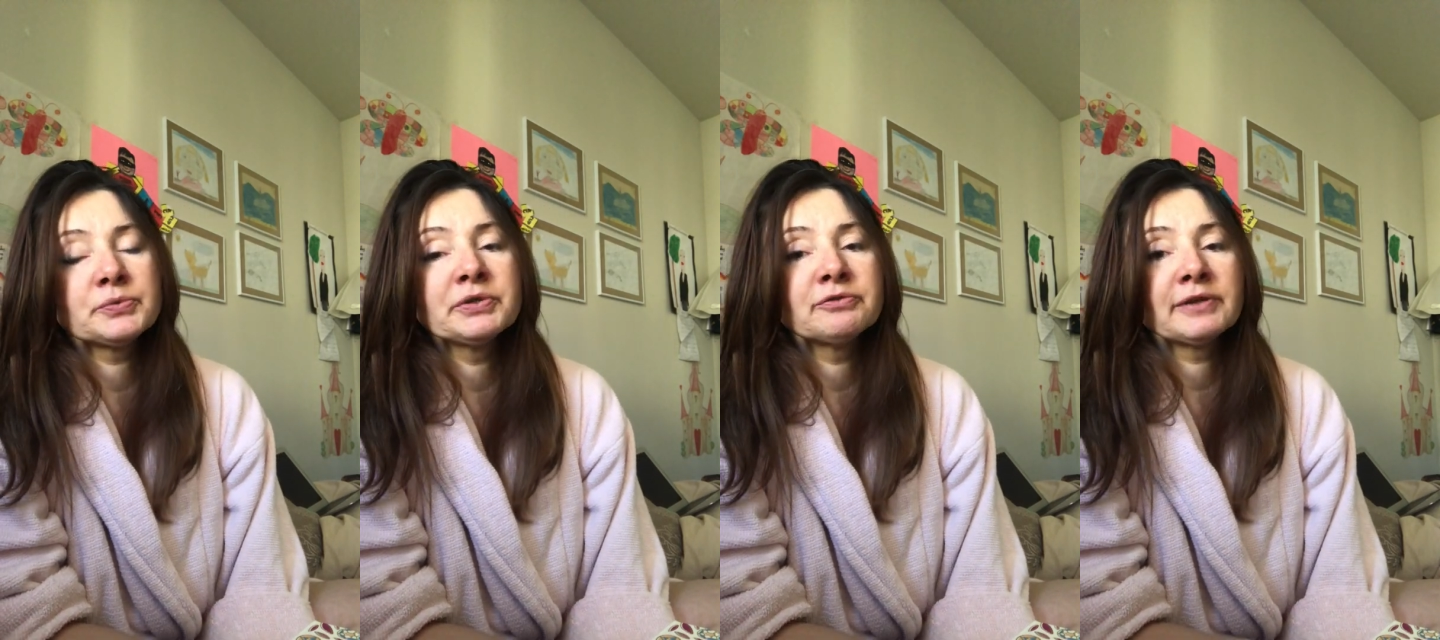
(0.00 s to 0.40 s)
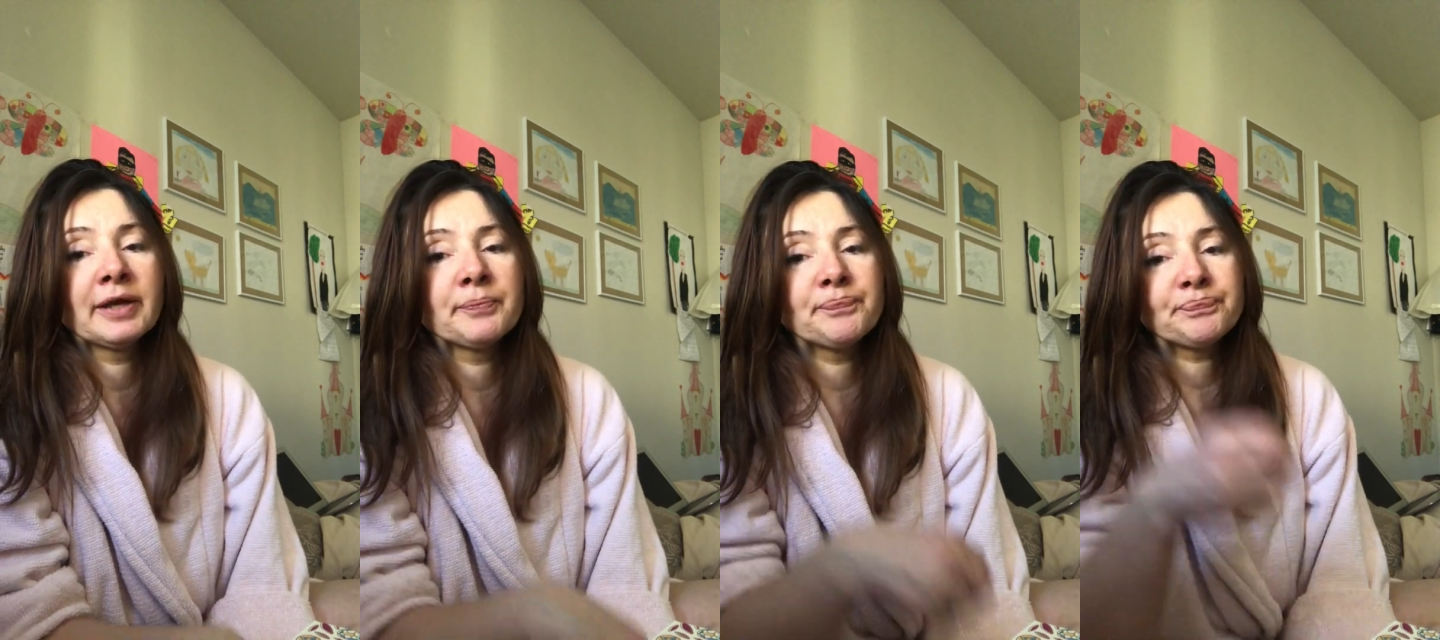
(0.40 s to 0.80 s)
twin
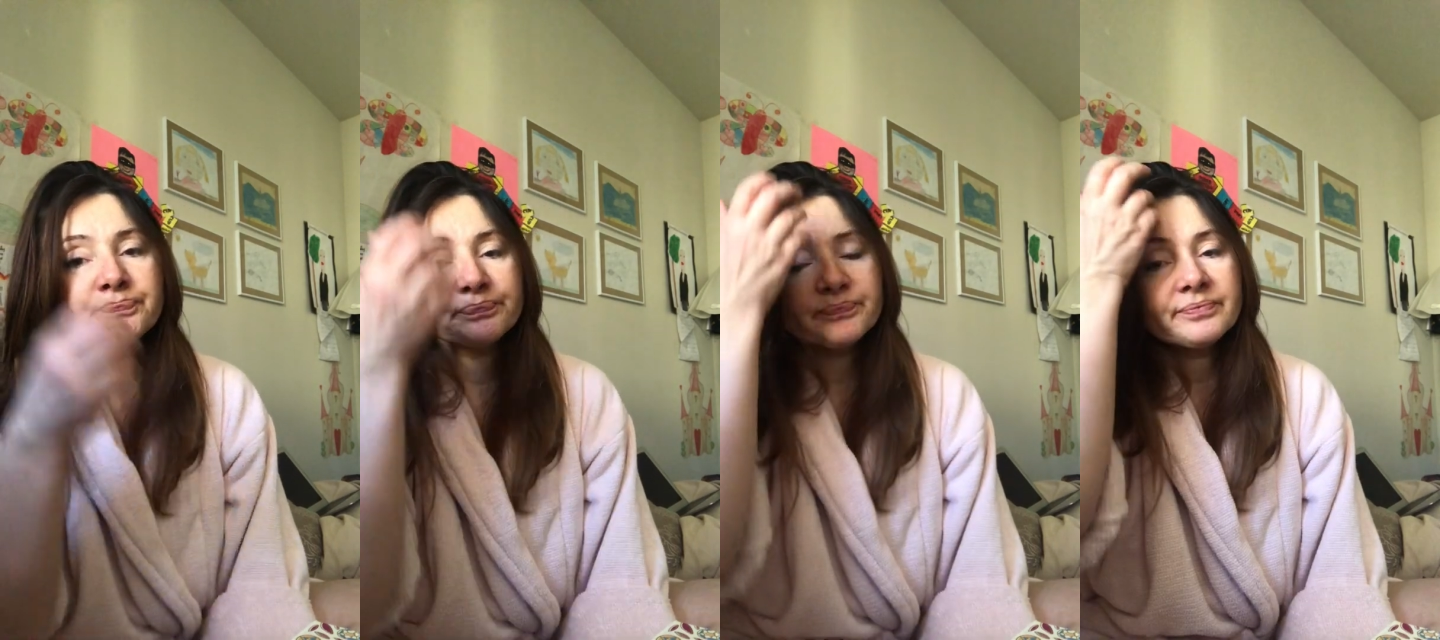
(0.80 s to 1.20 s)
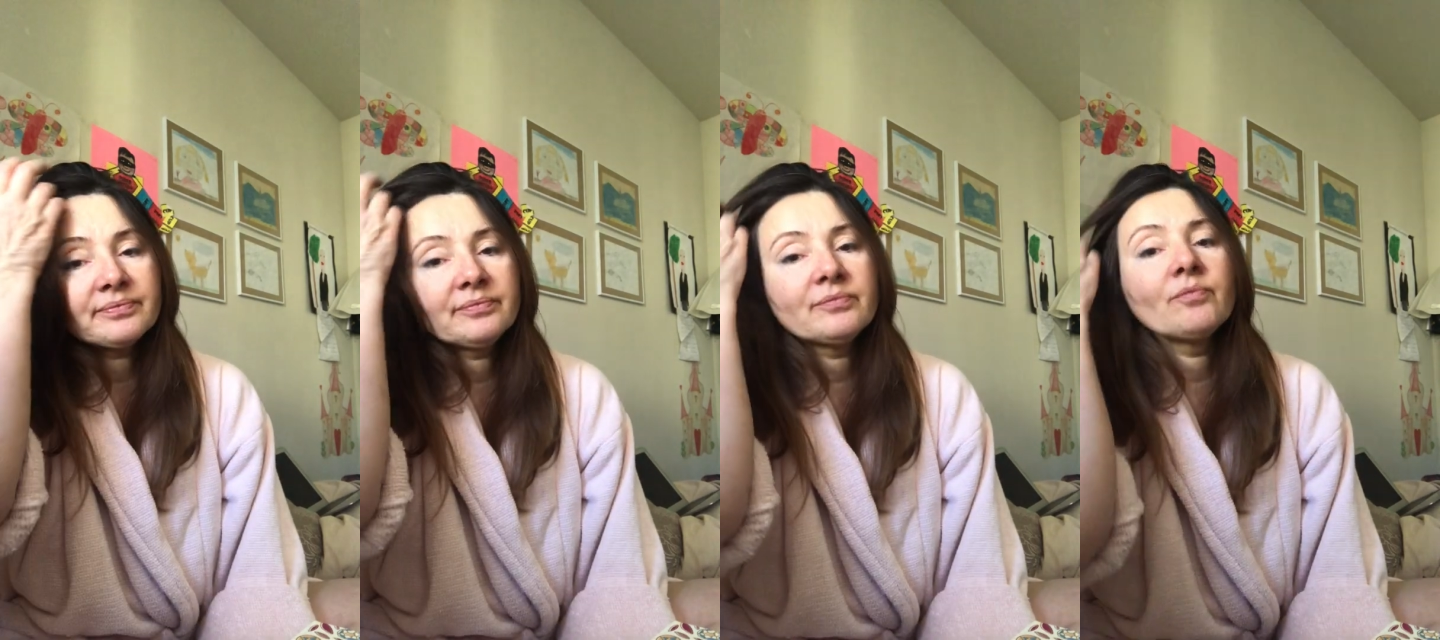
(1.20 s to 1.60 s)
flame
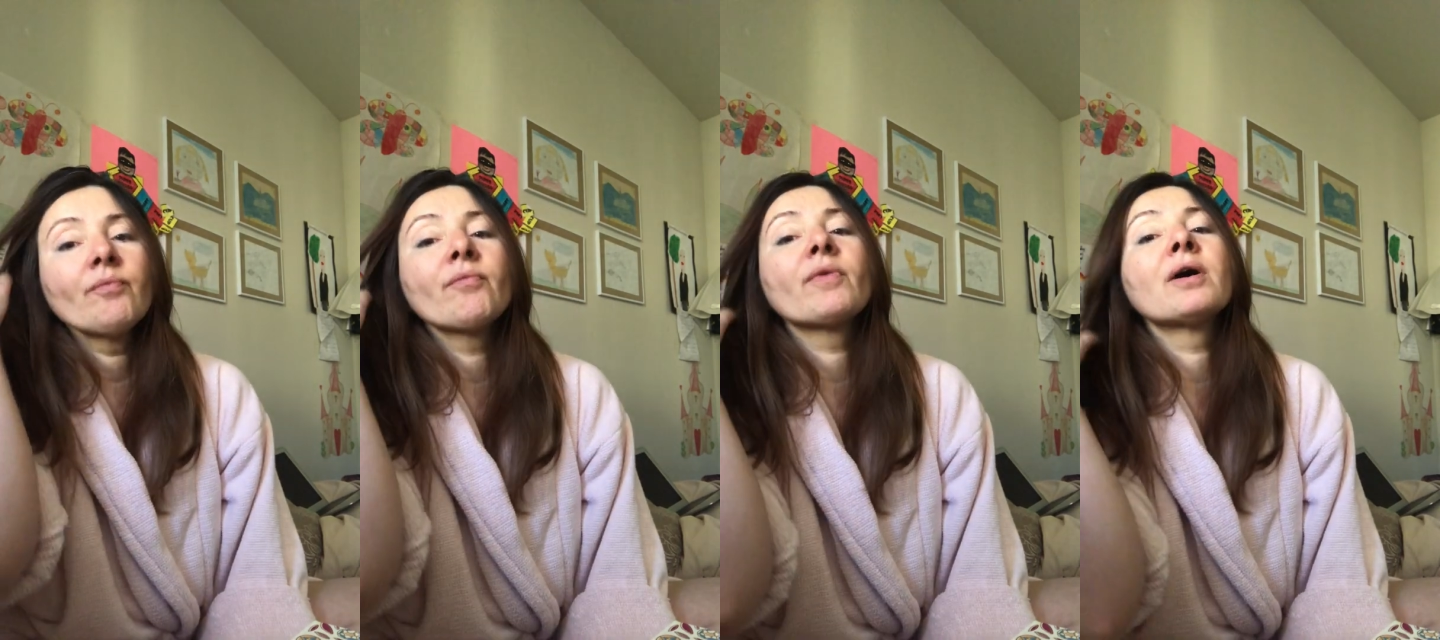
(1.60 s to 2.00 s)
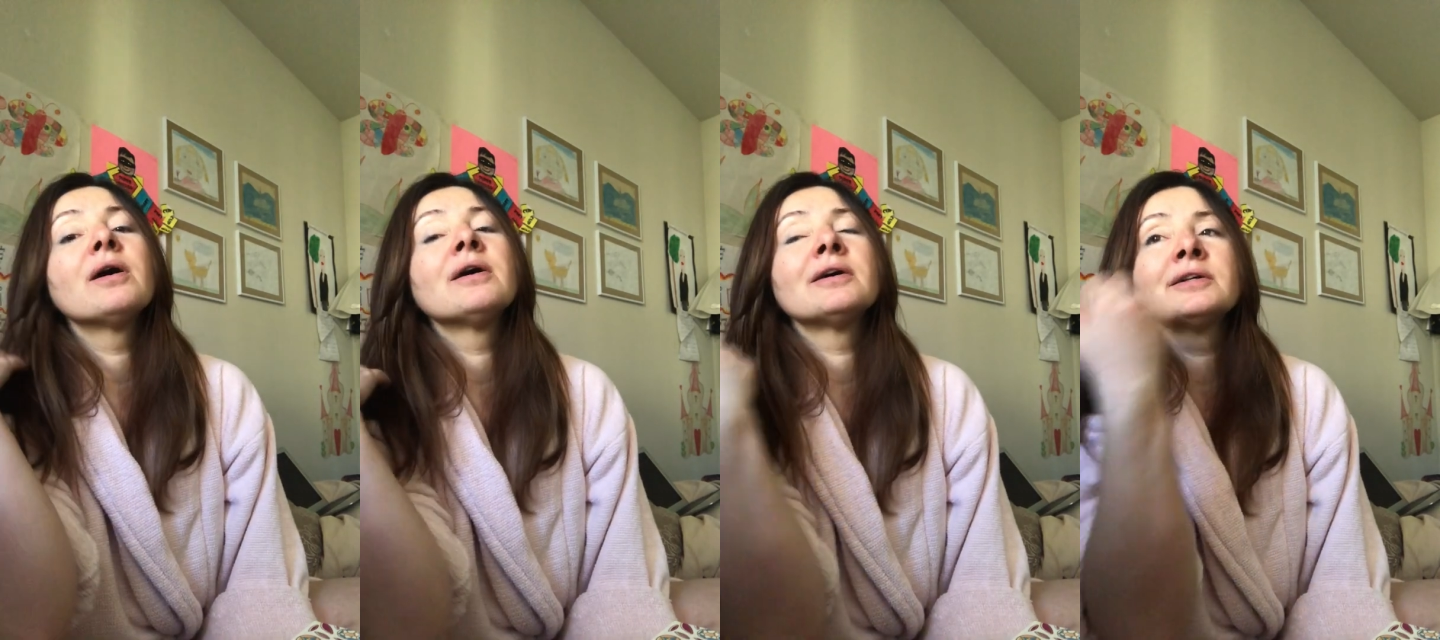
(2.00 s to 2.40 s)

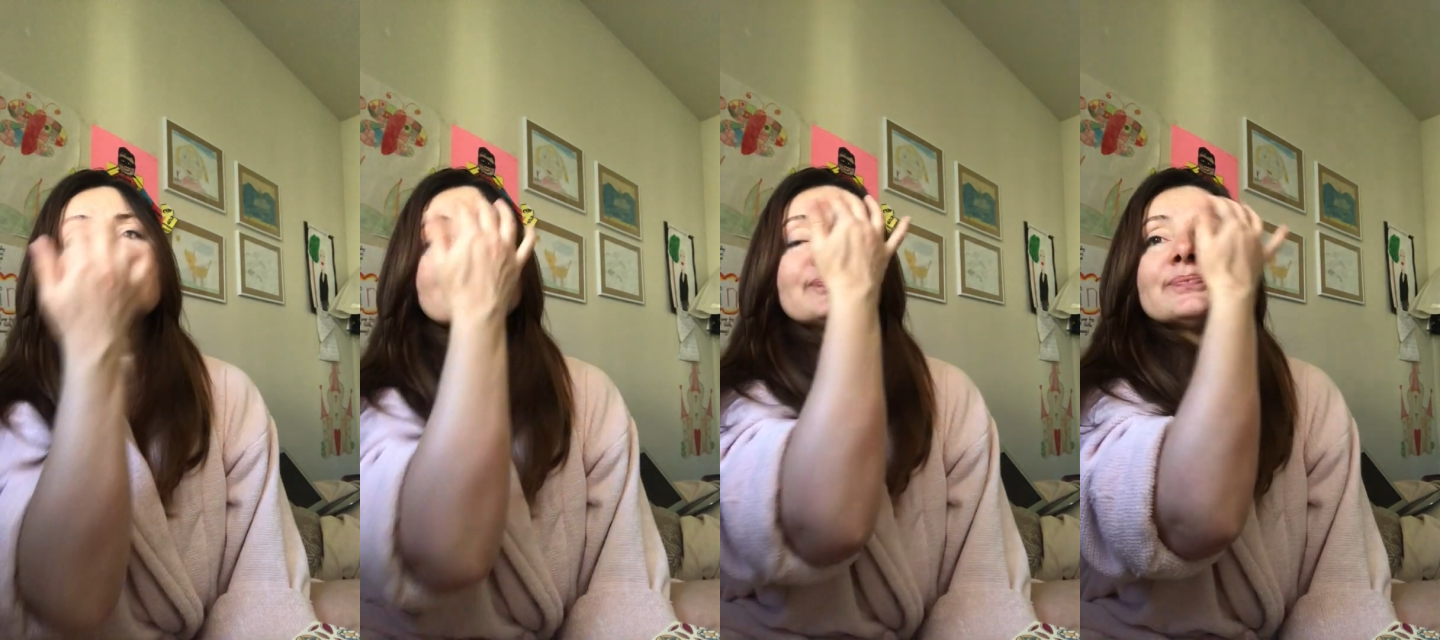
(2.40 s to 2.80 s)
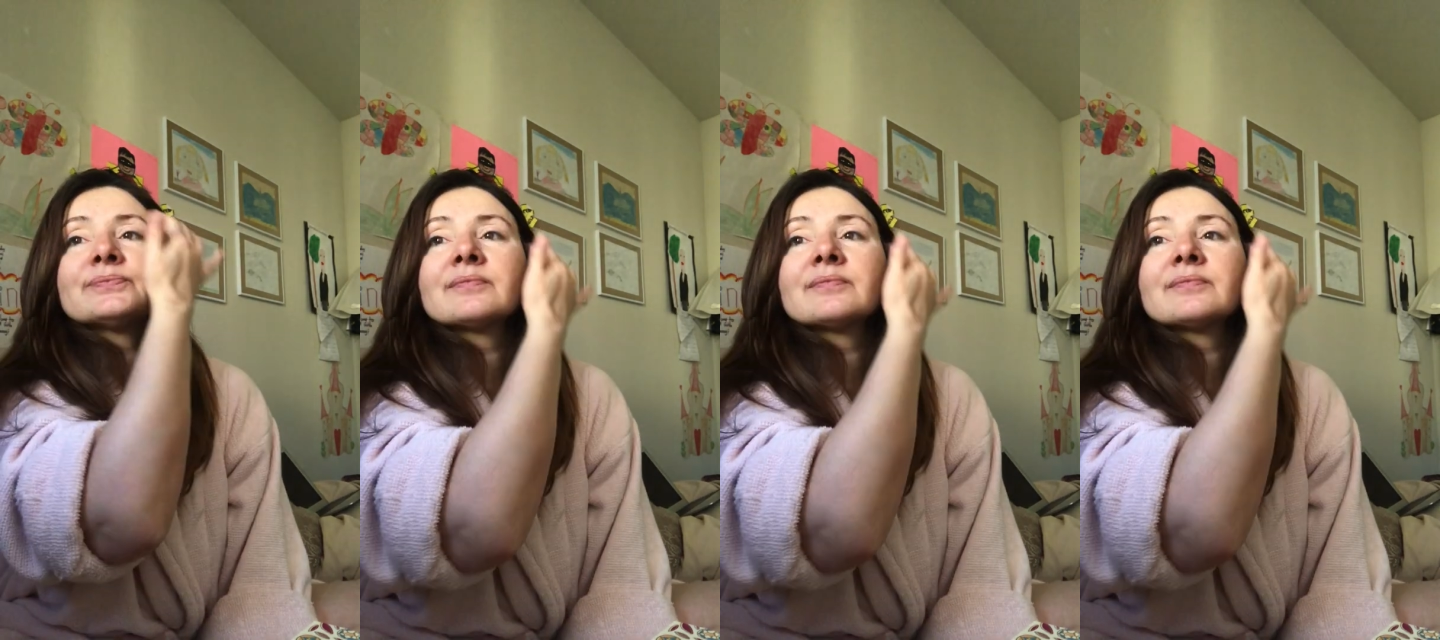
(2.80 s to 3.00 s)
um,